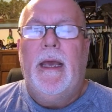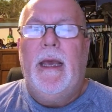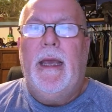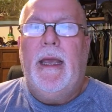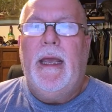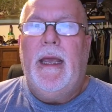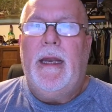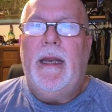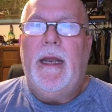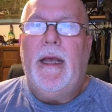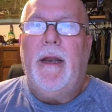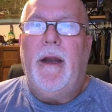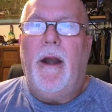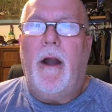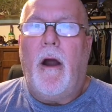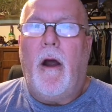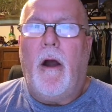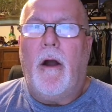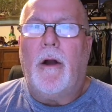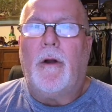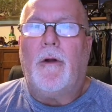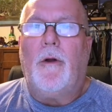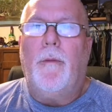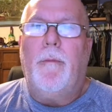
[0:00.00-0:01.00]
He did an
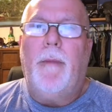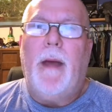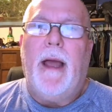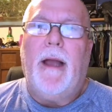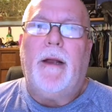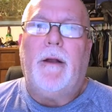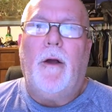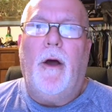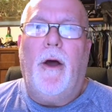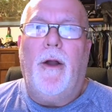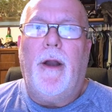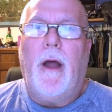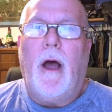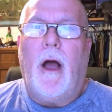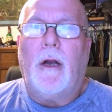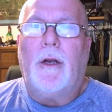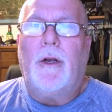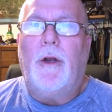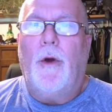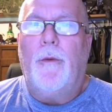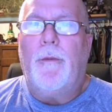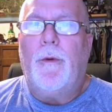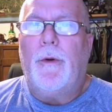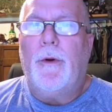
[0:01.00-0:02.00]
article back on
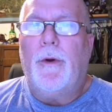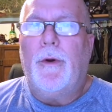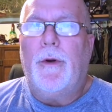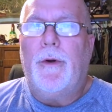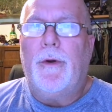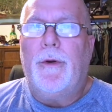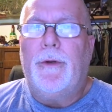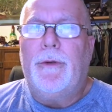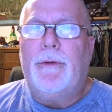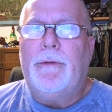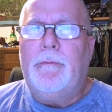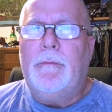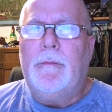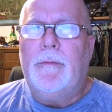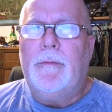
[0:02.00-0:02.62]
October